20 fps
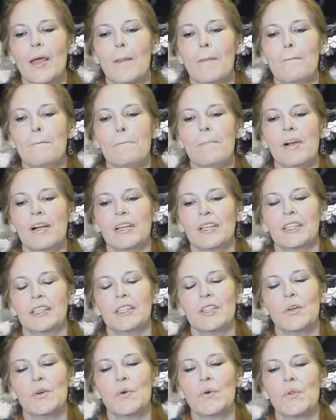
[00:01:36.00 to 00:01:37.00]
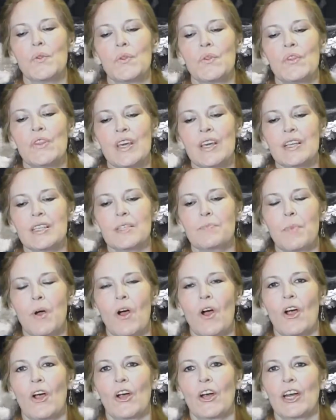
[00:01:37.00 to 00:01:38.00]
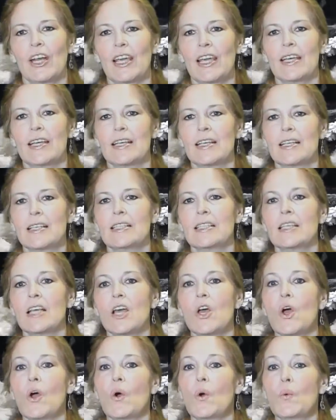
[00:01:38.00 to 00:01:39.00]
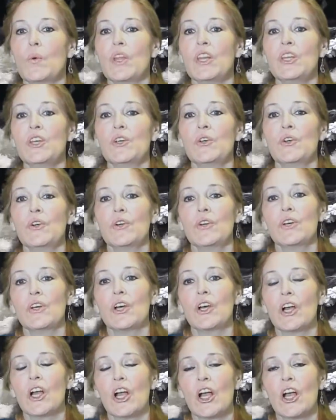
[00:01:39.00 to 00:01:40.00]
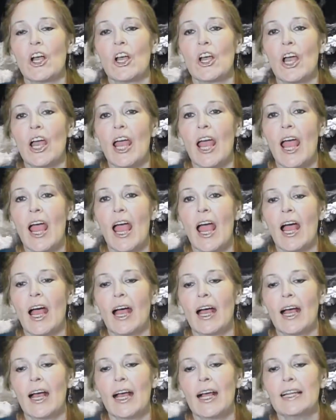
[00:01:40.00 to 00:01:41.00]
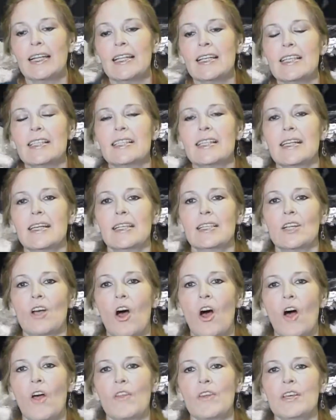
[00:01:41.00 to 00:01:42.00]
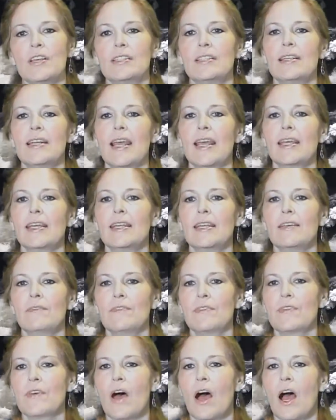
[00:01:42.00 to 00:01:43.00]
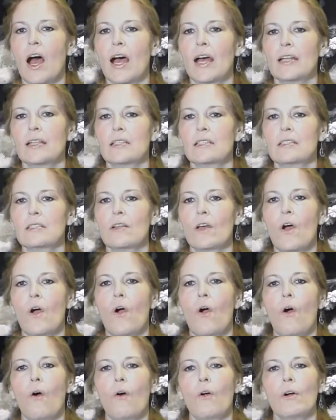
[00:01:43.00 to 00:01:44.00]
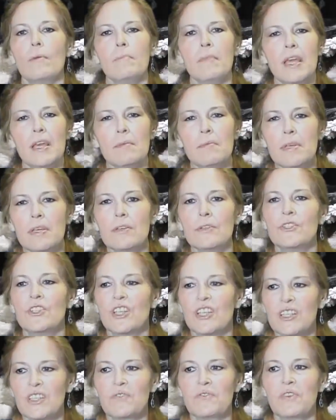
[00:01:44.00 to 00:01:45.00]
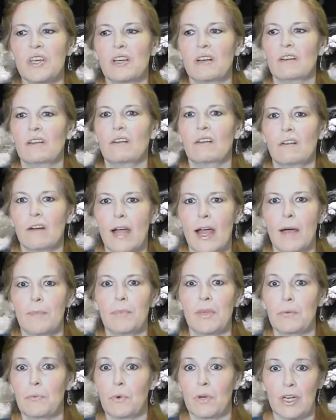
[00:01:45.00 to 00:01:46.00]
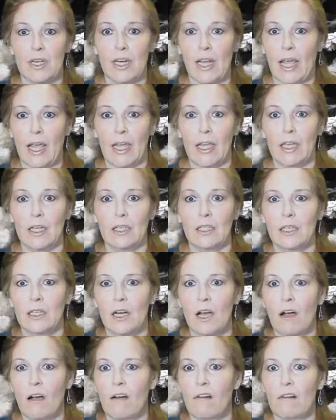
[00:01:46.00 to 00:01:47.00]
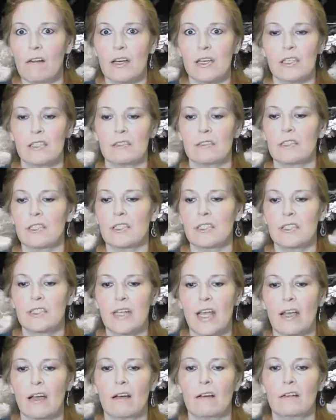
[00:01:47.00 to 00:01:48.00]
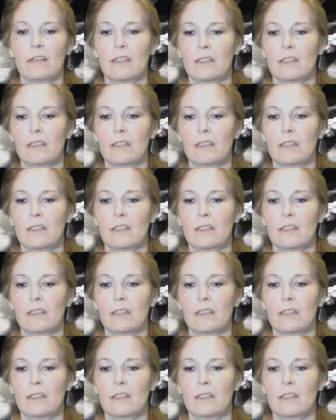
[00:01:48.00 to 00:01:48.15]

But this part is when you're listening to all these negative thoughts, or maybe you just feel crappy one day, and you're just down,